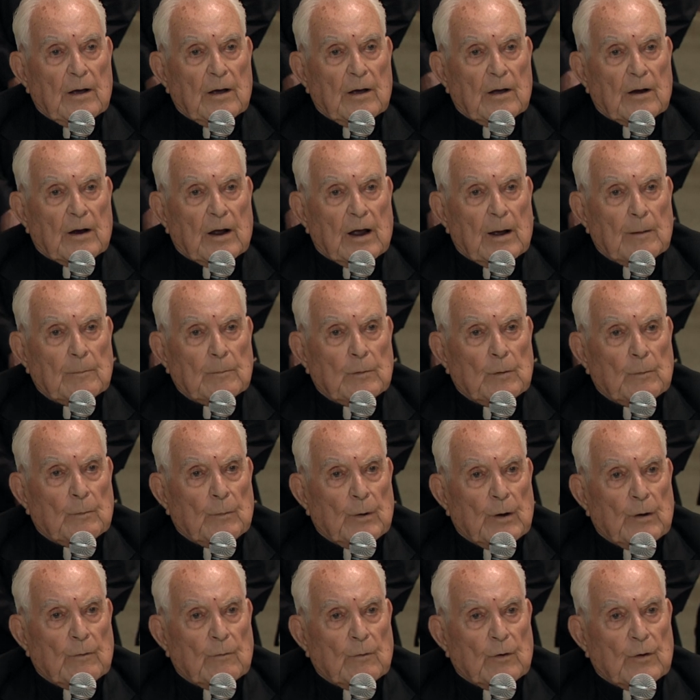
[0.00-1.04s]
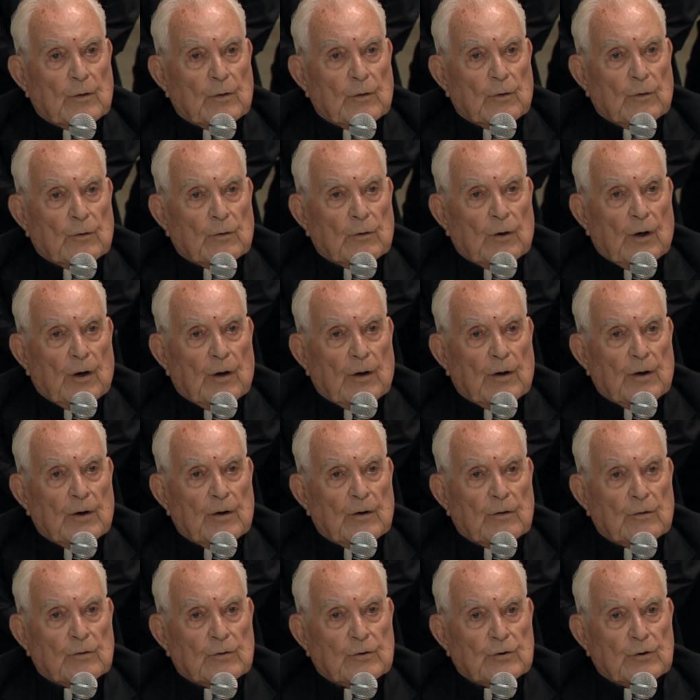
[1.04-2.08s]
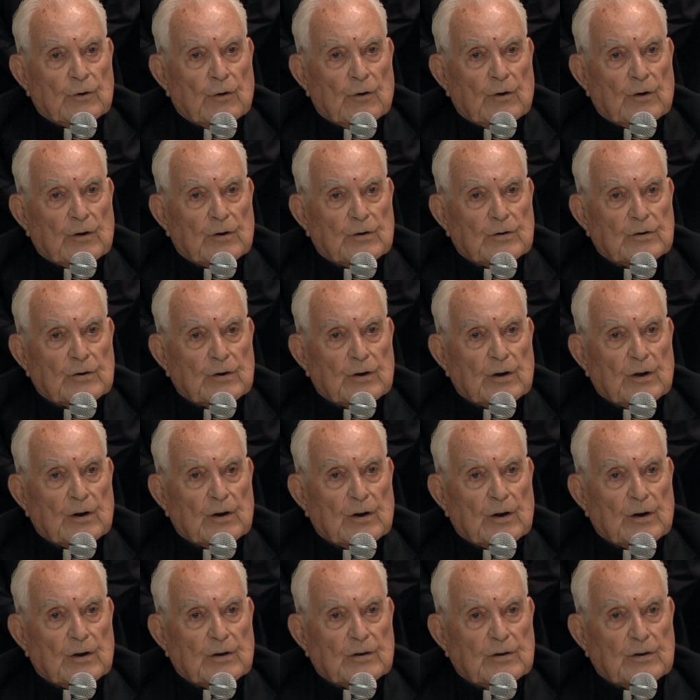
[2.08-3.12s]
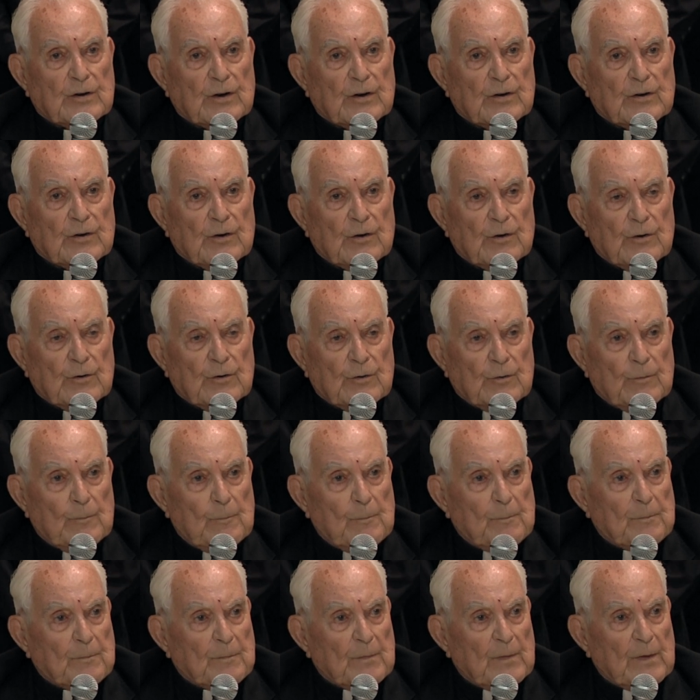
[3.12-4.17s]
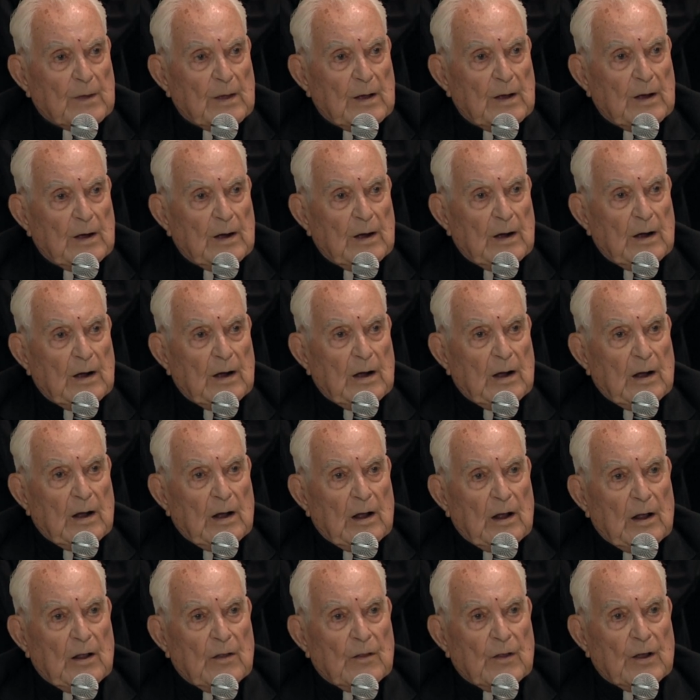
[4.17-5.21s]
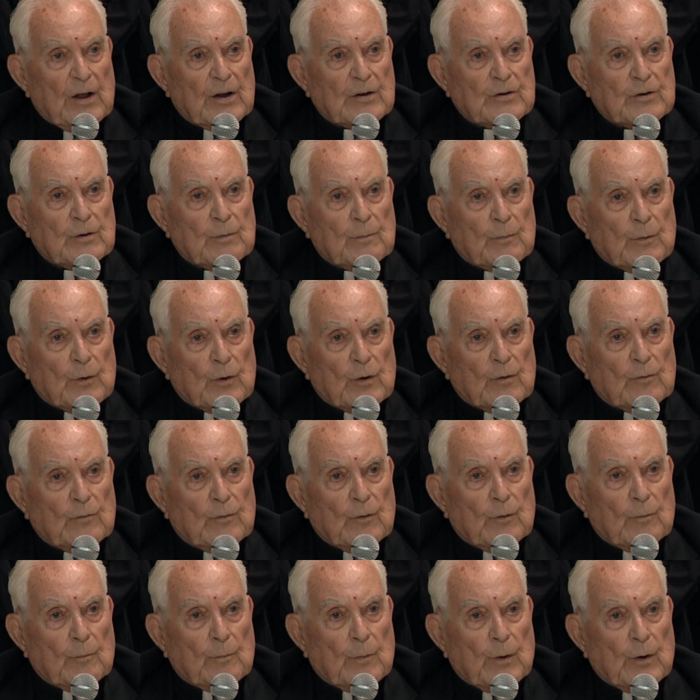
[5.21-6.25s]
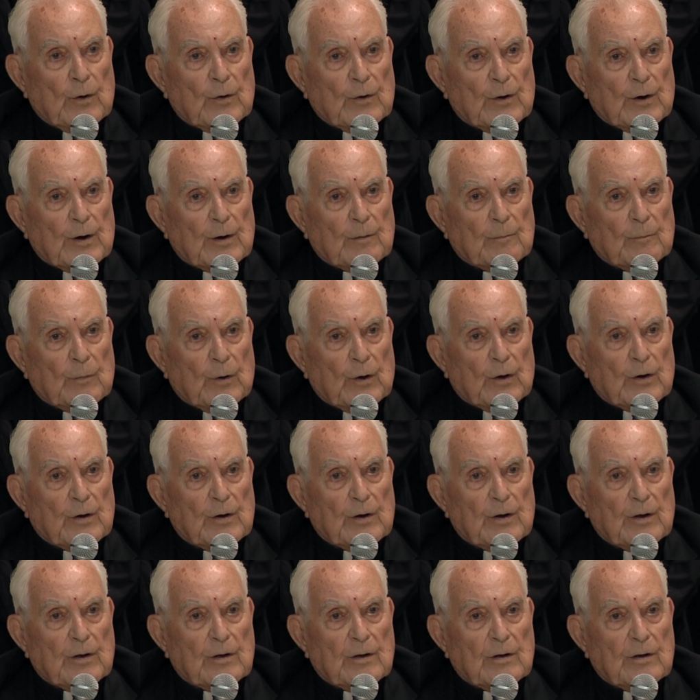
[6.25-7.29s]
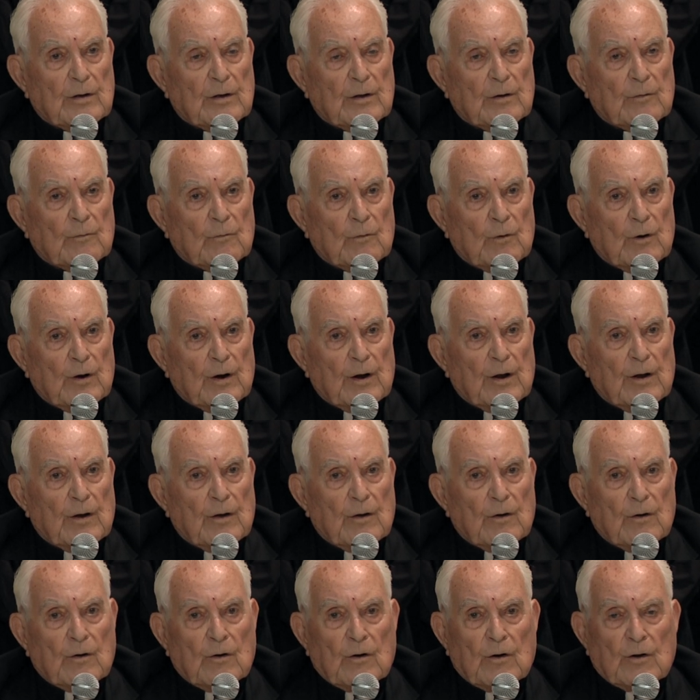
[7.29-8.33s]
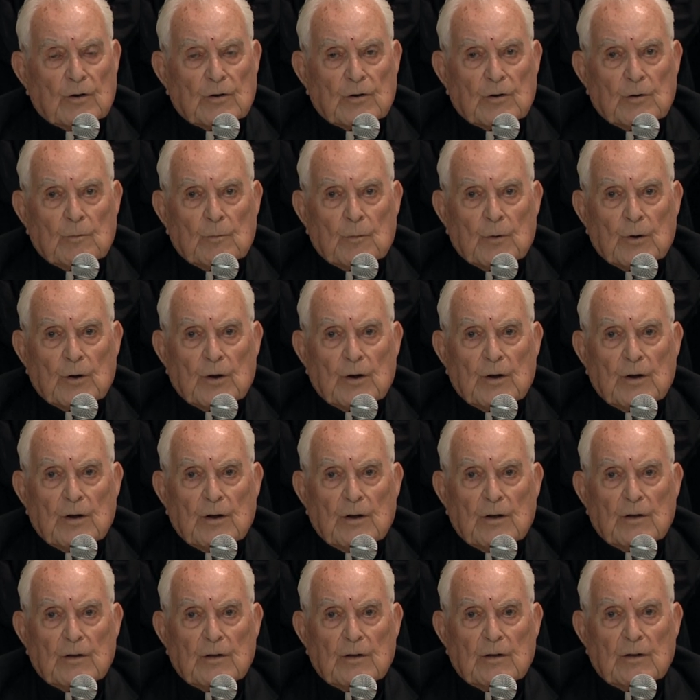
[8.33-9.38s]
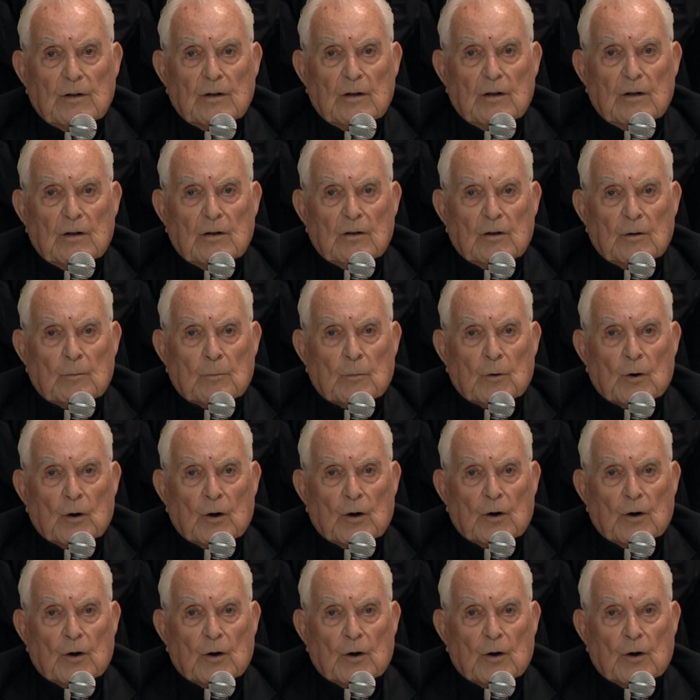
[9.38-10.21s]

And I happened to be with I A O'Shaughnessy, and I said, you know, that's a beautiful building, but it really ought to be liberal